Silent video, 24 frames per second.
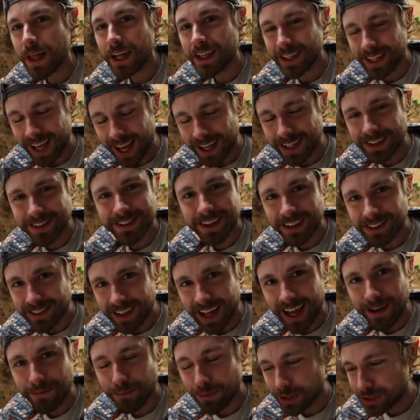yeah, it doesn't
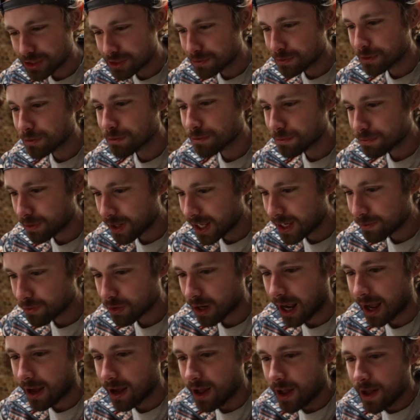have much of a flavor.
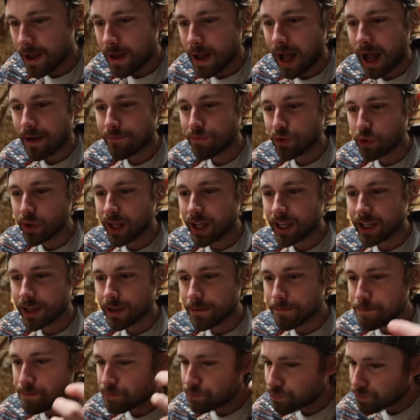I feel like
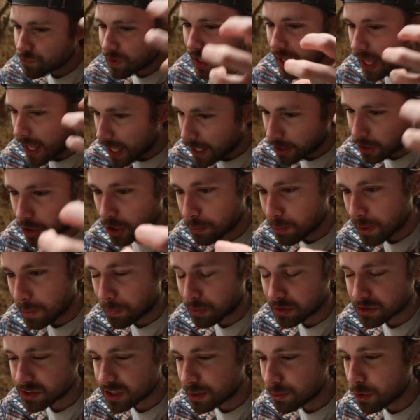it could be
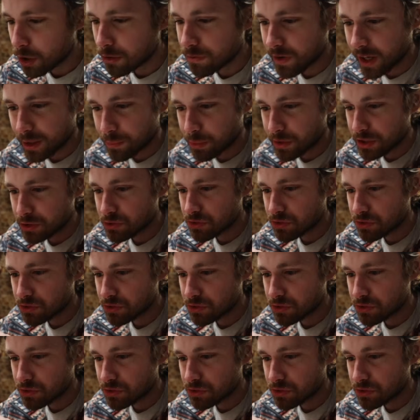placebo effect, but you